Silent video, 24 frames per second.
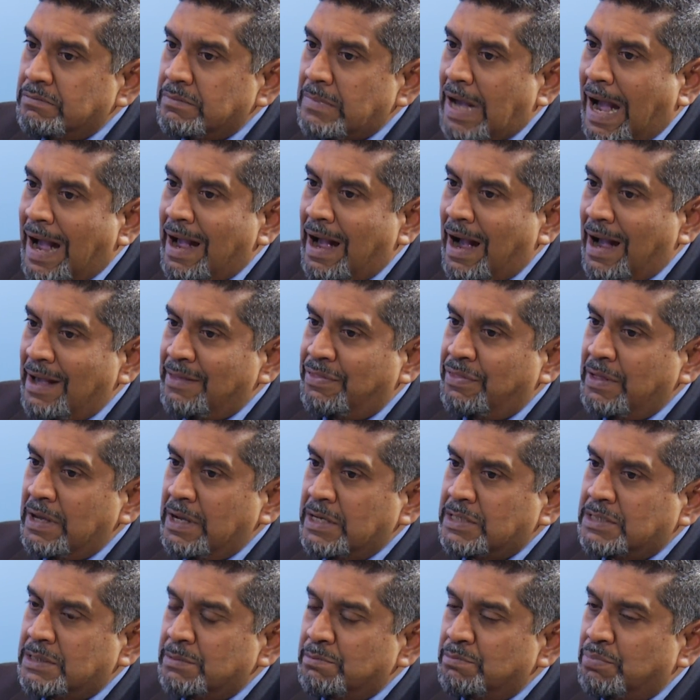I think
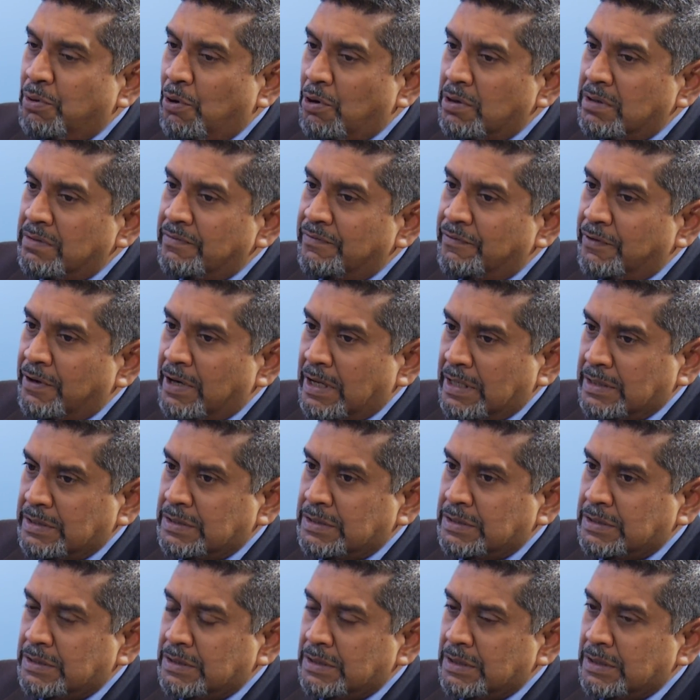it's important for
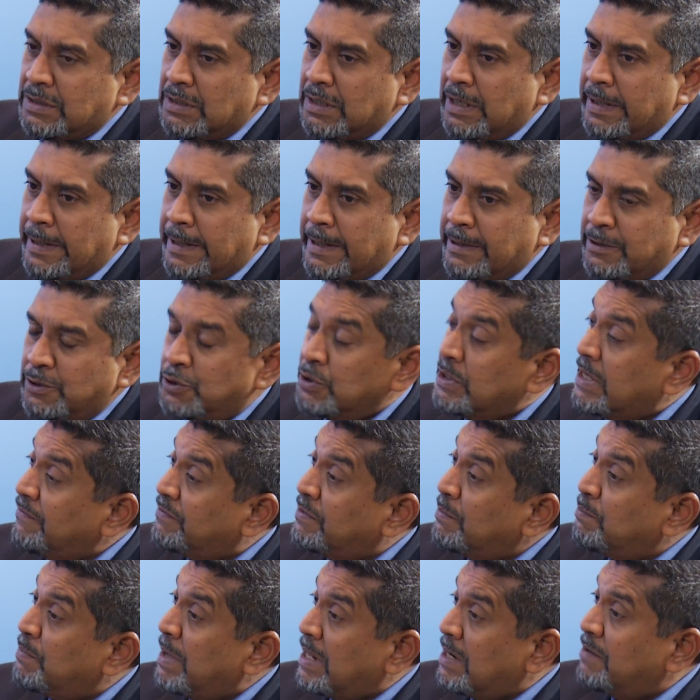us to give
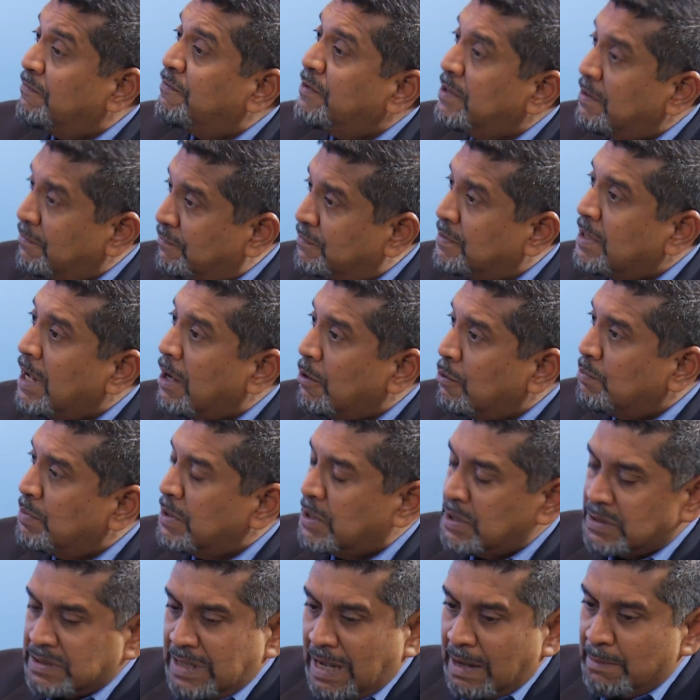the benefit of doubt,
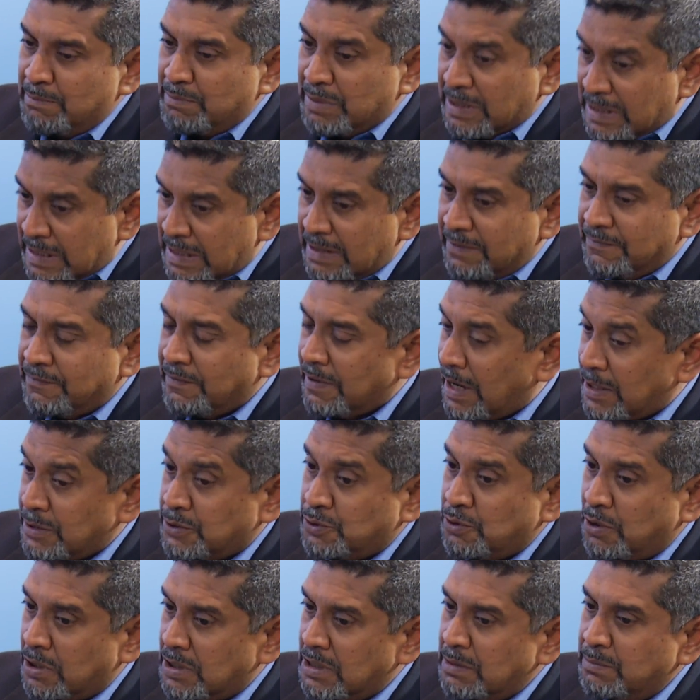because I
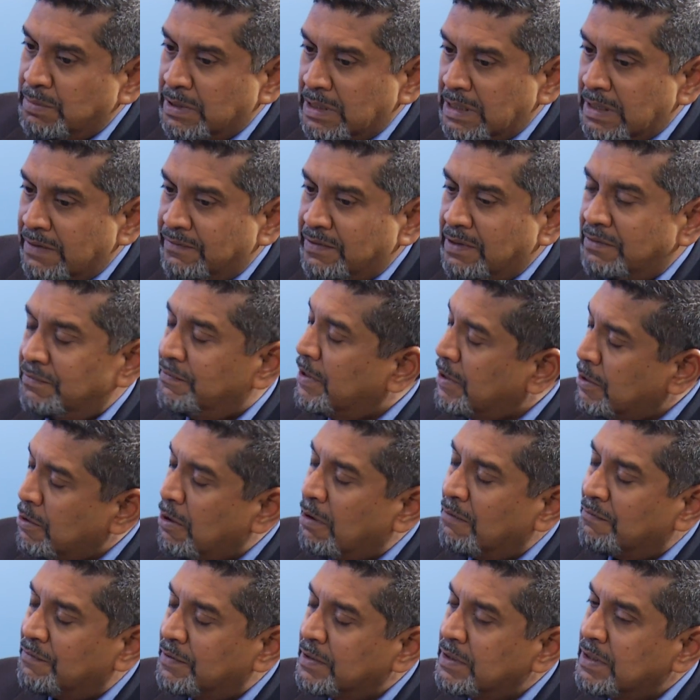strongly believe that very
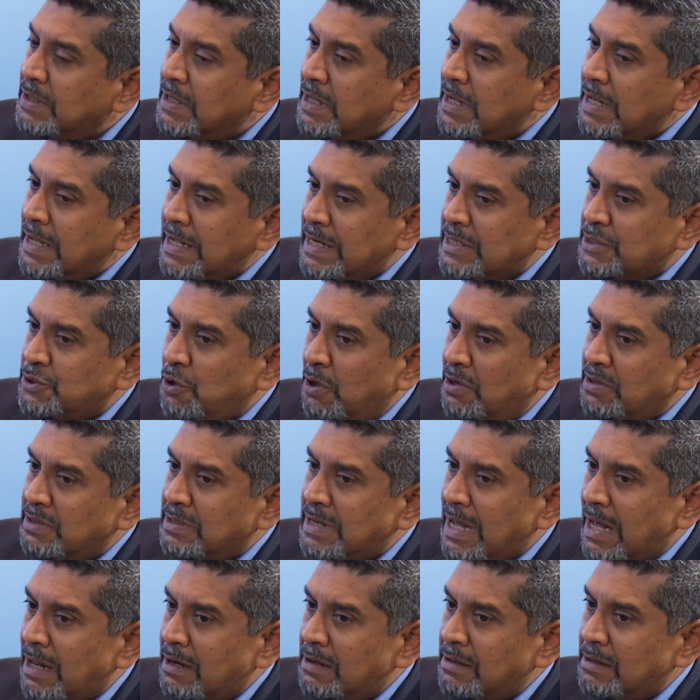often it's not
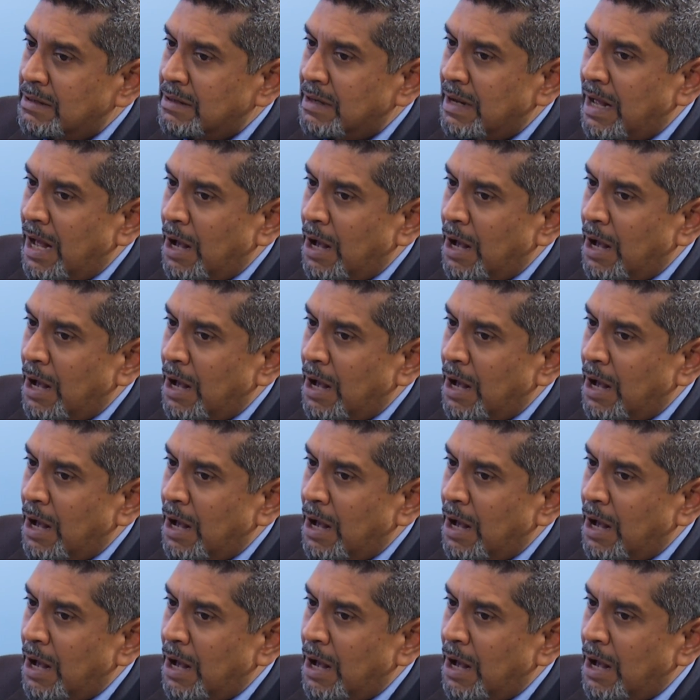done